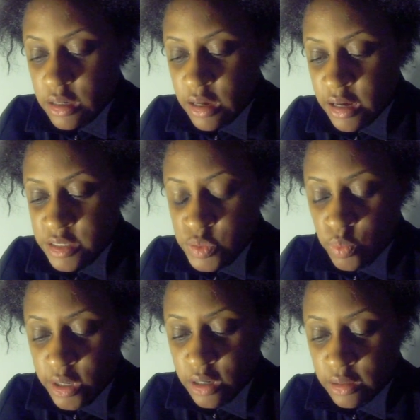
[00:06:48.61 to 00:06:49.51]
as
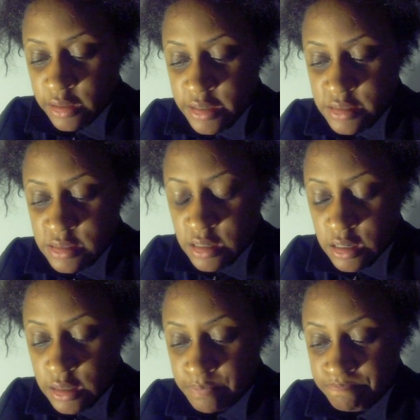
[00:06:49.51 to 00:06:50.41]
well as,
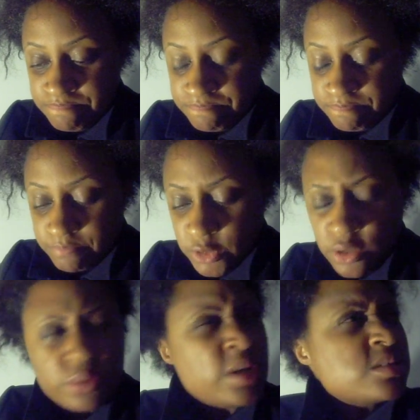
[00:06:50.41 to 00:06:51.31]
um,
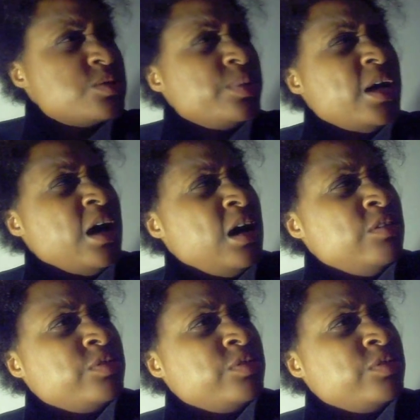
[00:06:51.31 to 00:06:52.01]
who else do we have?